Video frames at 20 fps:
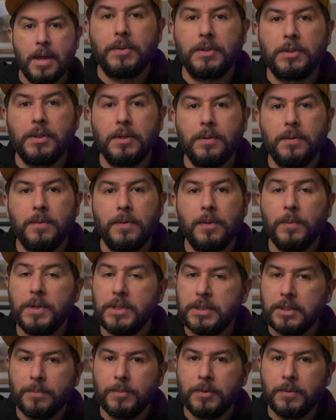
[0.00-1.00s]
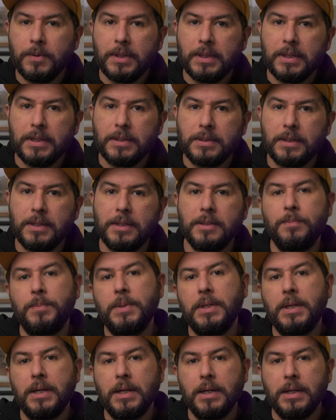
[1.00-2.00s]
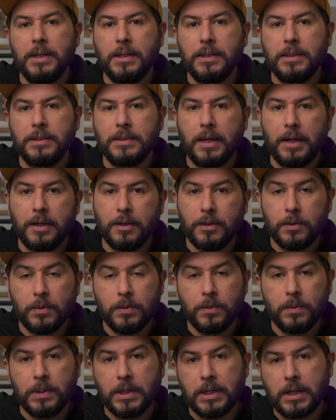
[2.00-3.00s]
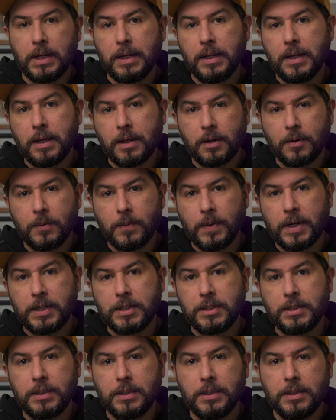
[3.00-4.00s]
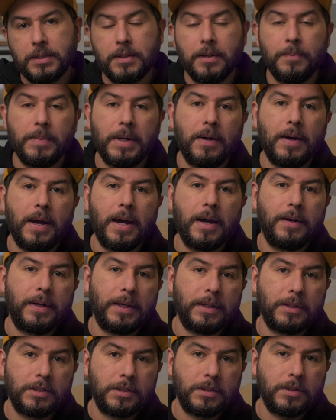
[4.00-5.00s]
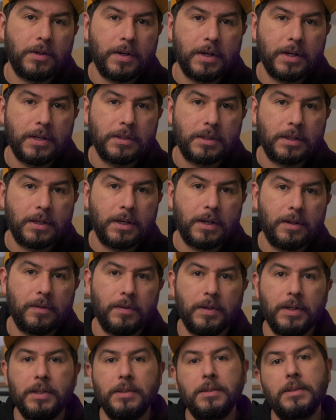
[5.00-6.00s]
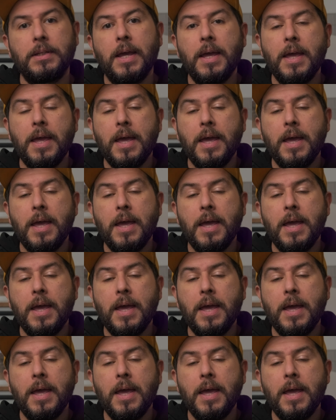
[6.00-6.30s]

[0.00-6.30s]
So the reason I'm doing this is because I do get a lot of questions about how to get started as a colorist.